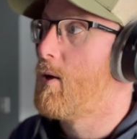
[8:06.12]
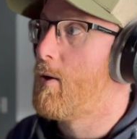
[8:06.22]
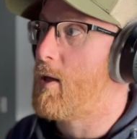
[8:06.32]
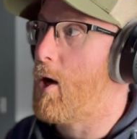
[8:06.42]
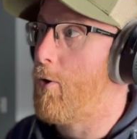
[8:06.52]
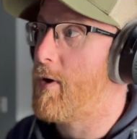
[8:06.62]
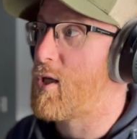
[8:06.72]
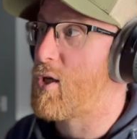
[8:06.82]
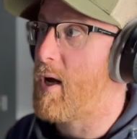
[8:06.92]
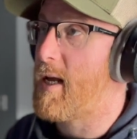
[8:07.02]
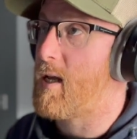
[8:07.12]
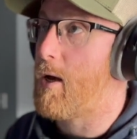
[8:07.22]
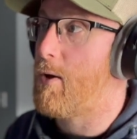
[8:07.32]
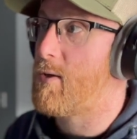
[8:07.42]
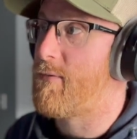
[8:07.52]
The orange line
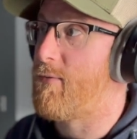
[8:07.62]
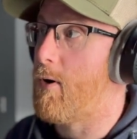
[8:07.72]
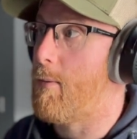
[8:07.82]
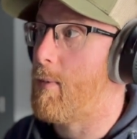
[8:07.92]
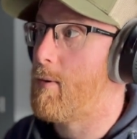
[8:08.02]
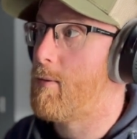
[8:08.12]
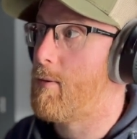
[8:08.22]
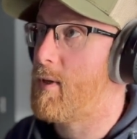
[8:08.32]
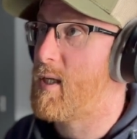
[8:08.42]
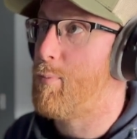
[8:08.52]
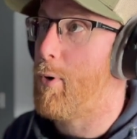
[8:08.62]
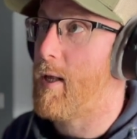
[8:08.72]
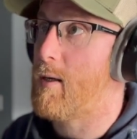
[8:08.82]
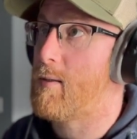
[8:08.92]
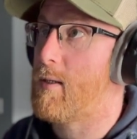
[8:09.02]
goes from this
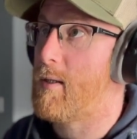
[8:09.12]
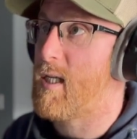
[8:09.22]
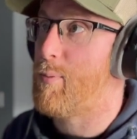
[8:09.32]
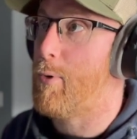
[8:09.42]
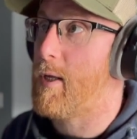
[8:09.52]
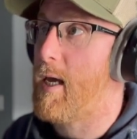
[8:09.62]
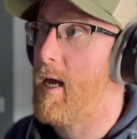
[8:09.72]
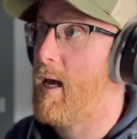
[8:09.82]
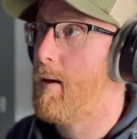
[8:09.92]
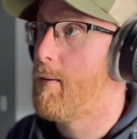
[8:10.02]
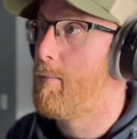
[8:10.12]
point to this point here,